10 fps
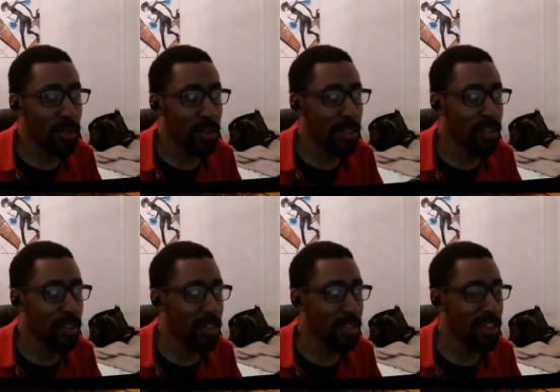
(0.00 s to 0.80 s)
I think
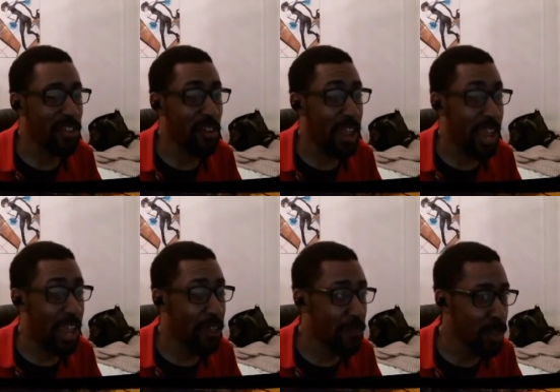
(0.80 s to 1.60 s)
this is like their
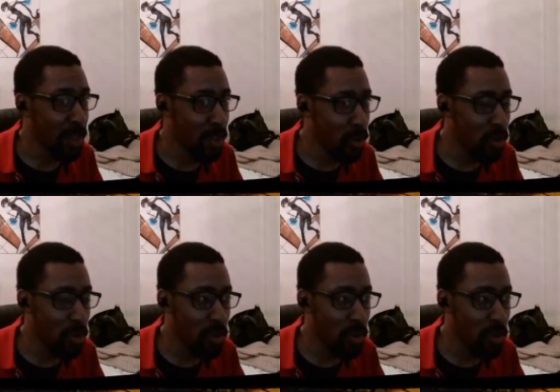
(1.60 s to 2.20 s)
eighth year.